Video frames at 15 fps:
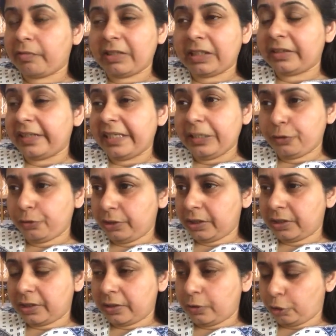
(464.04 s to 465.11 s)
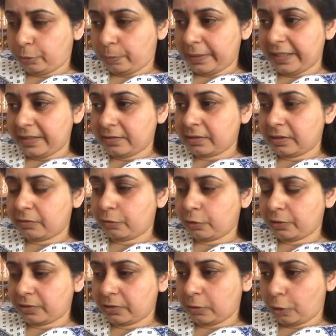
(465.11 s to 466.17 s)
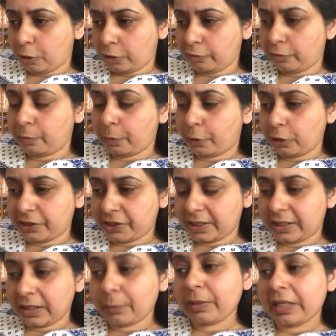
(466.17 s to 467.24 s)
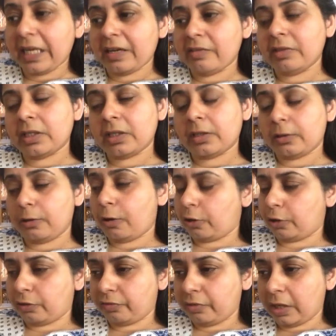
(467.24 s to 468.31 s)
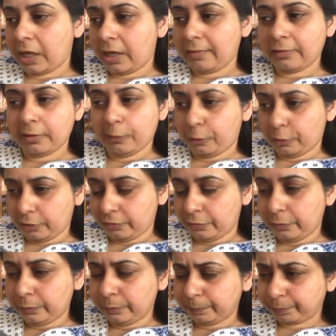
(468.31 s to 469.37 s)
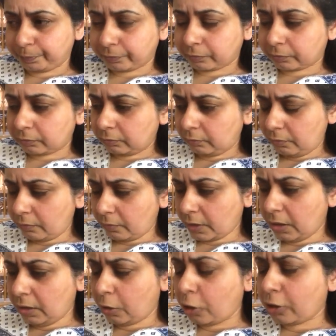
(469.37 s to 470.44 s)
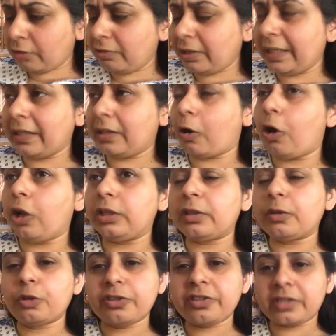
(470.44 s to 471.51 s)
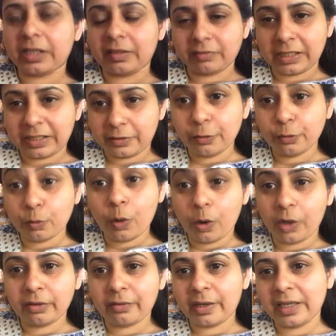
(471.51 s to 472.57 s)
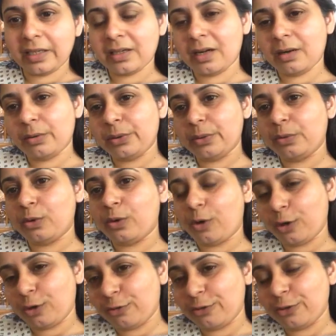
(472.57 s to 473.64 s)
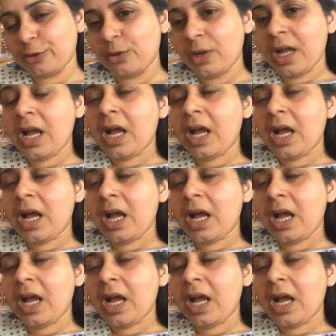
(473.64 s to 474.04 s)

when the reunion took place, it was a lot of apologetic behavior, a lot of love, a lot of like all the good stuff that you want right now, all of you.